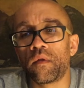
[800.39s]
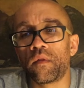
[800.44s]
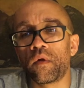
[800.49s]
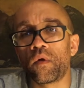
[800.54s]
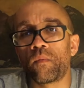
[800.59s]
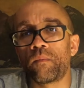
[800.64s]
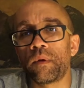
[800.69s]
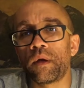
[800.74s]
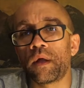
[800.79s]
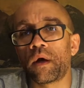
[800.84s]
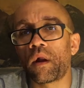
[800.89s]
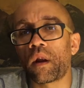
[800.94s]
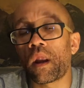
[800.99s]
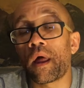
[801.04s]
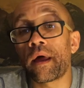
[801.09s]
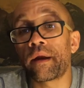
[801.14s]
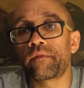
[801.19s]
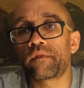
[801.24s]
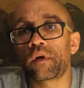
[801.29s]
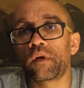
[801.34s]
there'll be a
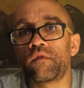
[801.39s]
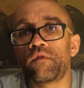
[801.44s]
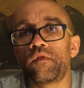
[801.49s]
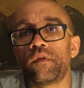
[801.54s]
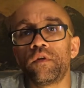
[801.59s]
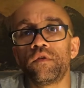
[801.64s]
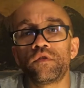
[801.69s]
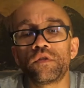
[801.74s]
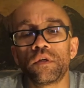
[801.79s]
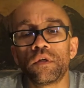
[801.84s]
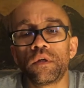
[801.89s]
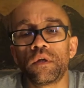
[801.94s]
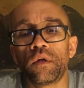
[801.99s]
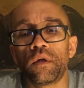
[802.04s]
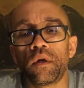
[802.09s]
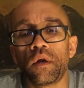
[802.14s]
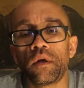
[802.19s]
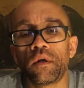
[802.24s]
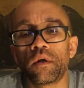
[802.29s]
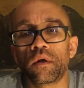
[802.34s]
lot of confusion,
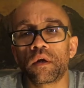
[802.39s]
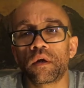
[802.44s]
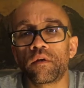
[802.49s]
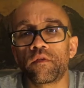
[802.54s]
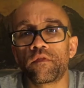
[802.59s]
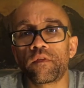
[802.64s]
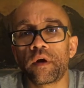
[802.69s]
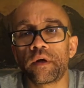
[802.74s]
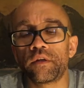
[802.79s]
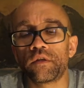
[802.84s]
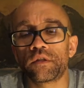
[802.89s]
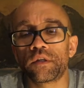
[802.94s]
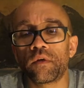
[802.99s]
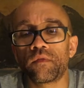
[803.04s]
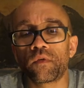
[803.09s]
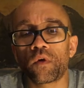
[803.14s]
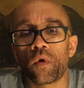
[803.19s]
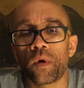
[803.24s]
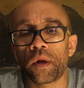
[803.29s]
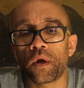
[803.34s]
and you're going to find
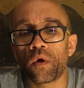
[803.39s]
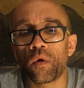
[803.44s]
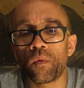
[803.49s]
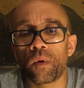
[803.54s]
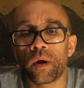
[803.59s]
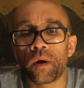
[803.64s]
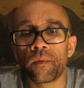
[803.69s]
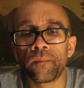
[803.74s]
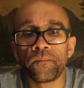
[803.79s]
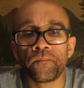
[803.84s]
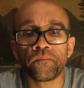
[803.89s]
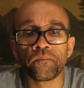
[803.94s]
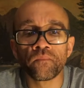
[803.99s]
yourself going nowhere.